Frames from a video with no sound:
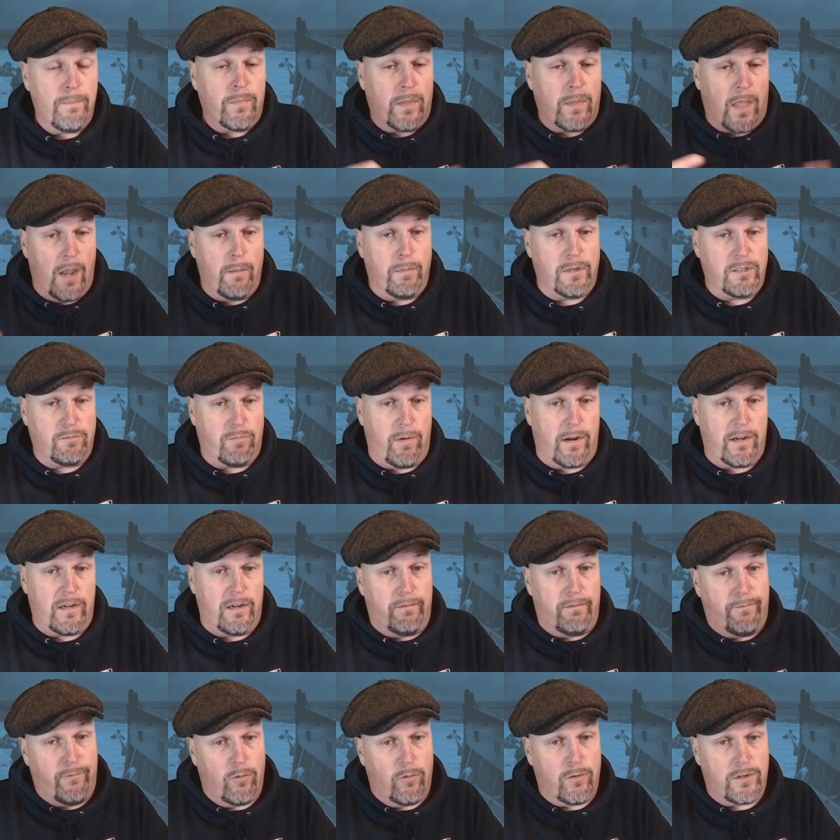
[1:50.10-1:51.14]
It was
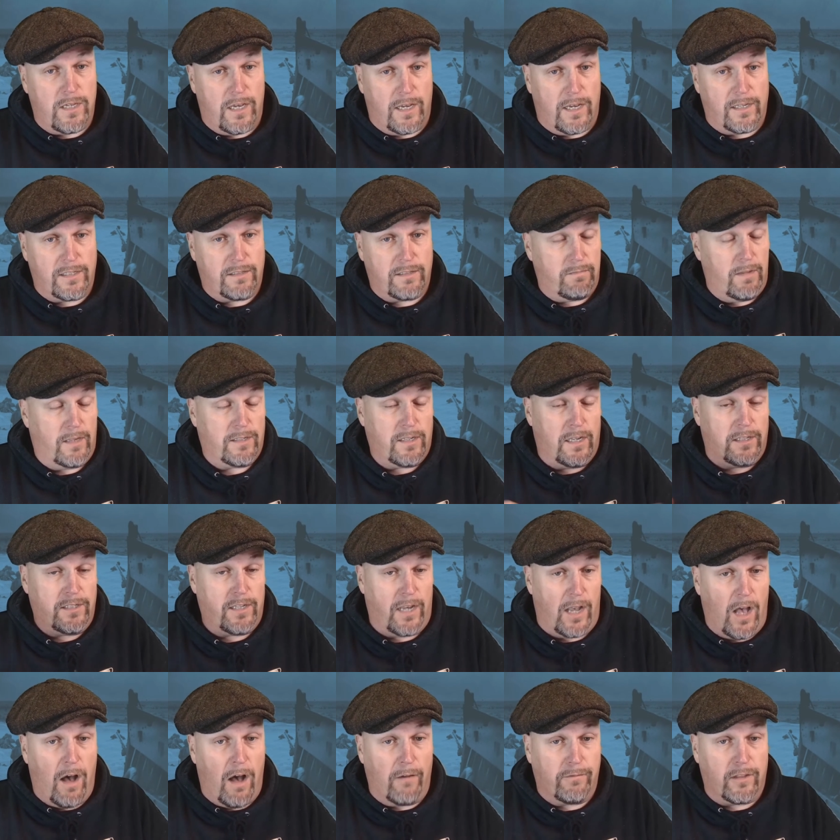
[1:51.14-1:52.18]
written 40 years, as I
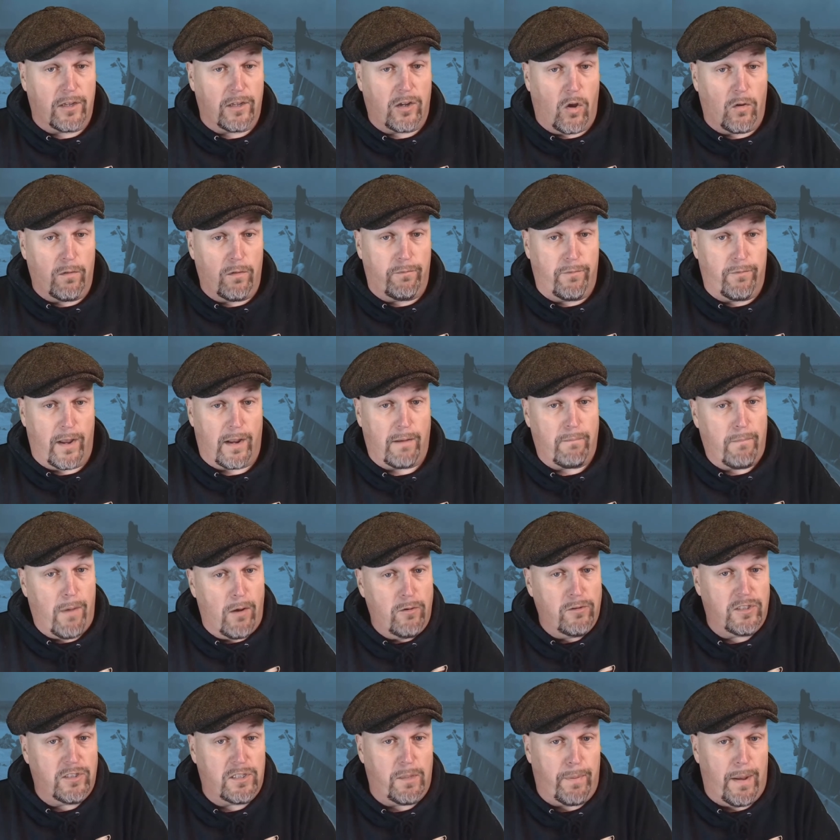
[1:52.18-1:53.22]
say, after the conflict.
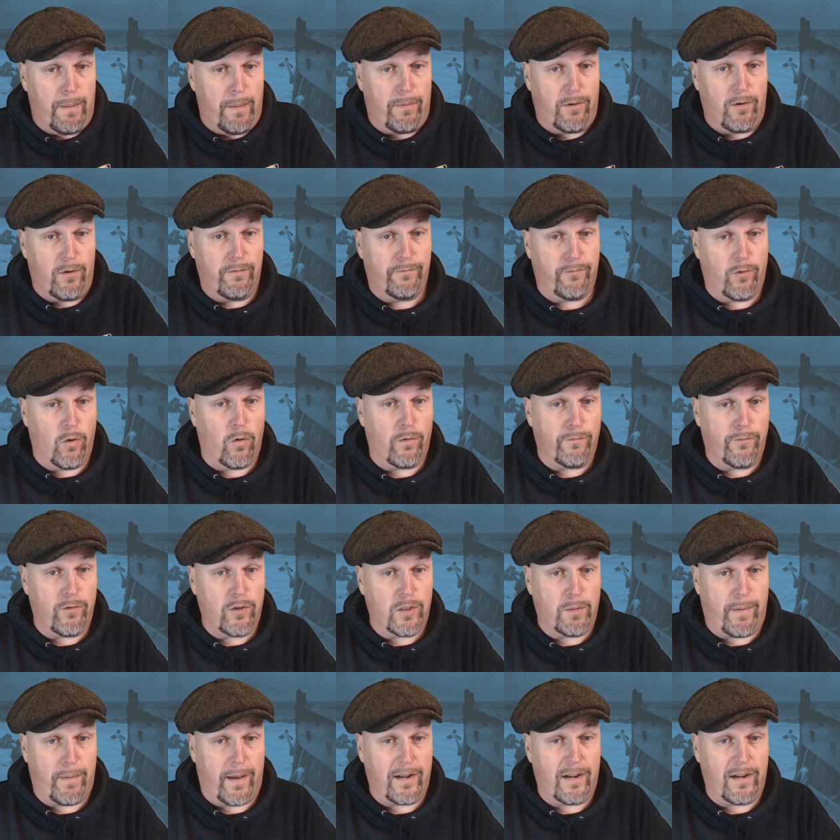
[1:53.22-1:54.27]
Most of the people who fought through
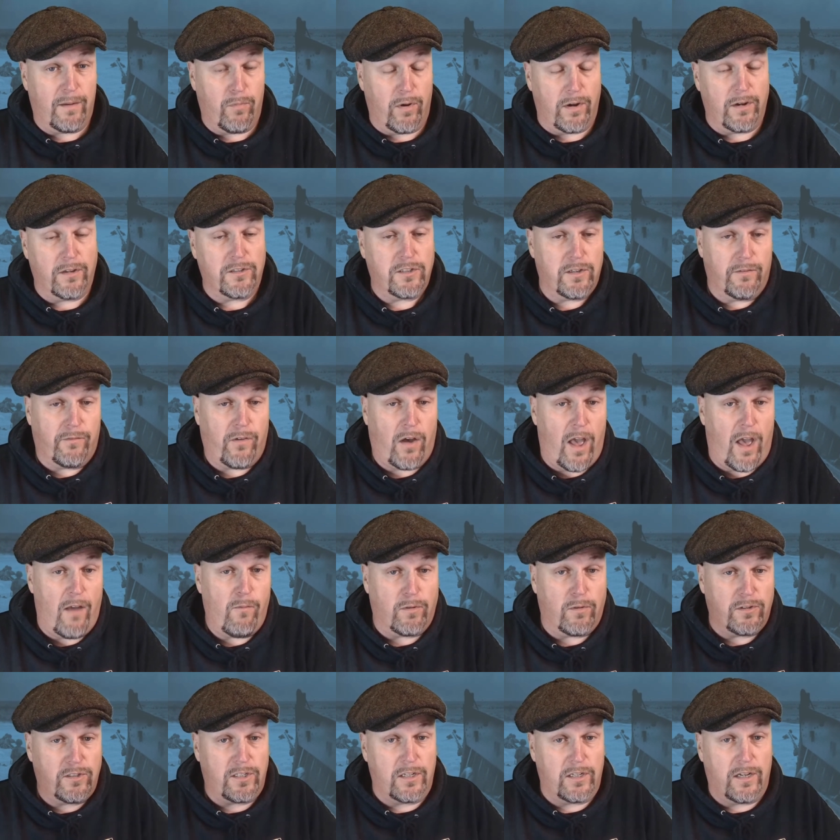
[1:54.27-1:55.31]
the Battle of Britain survived
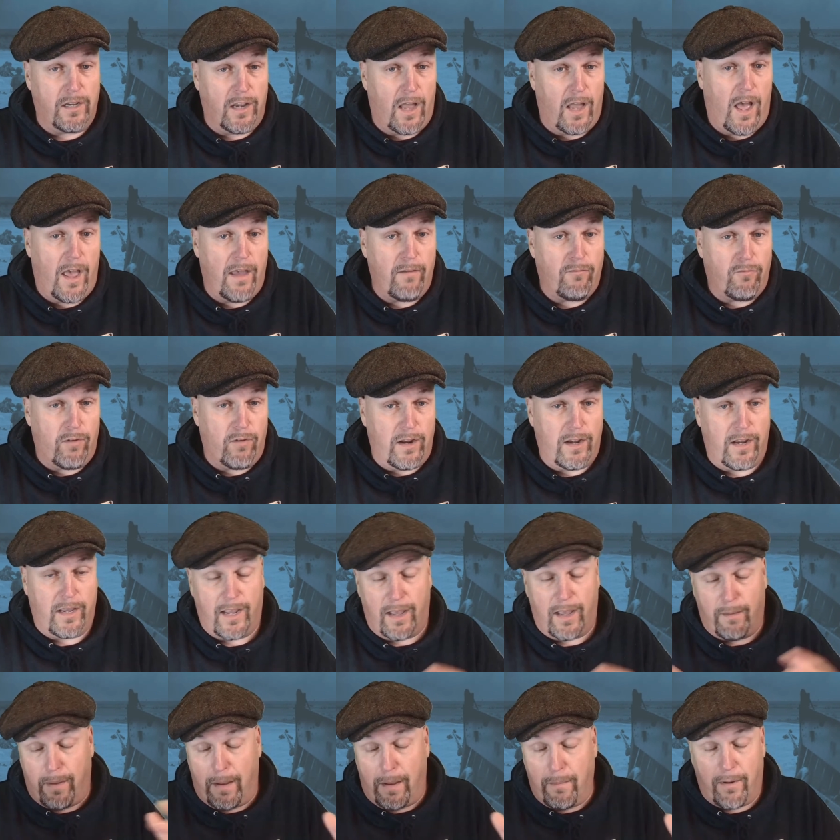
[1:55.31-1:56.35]
were still alive reading
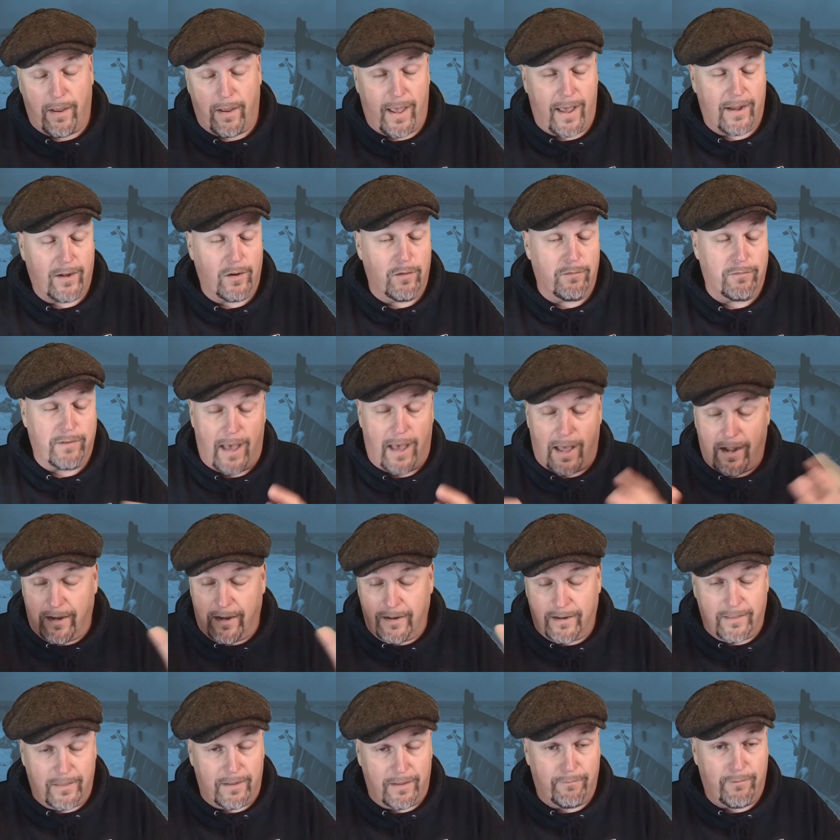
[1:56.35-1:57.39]
it. People like Adolf
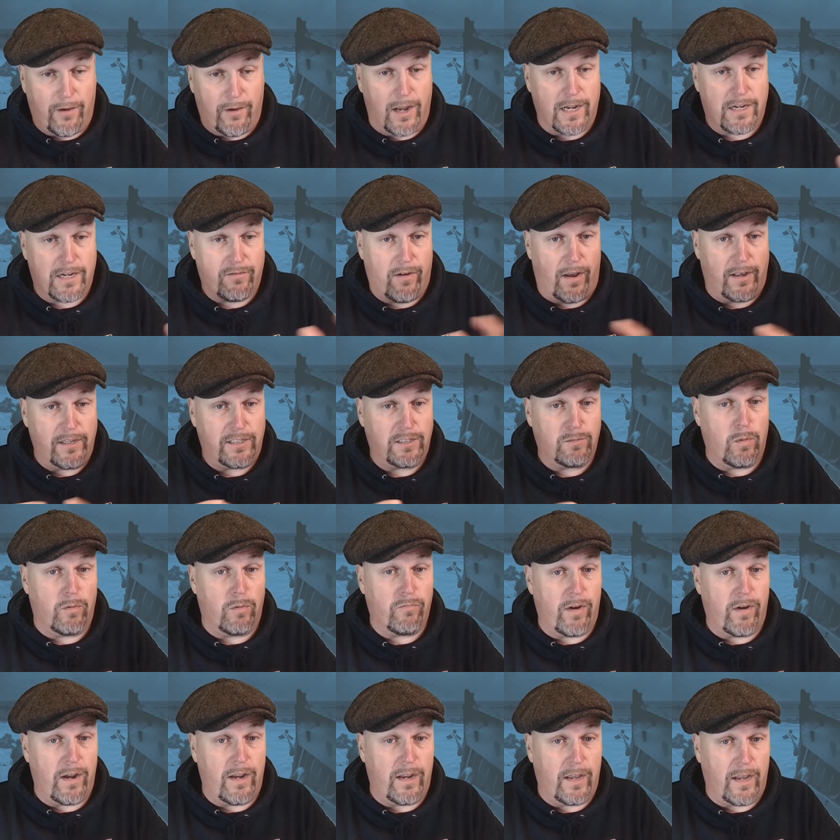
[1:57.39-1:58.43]
Galland and the fighter races were
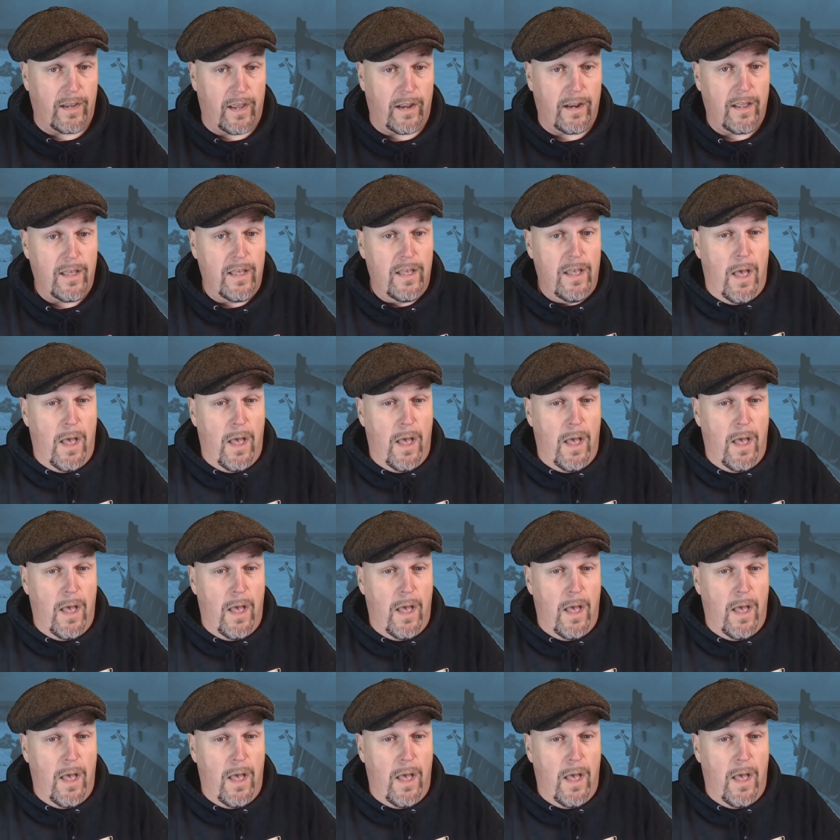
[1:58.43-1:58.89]
reading it.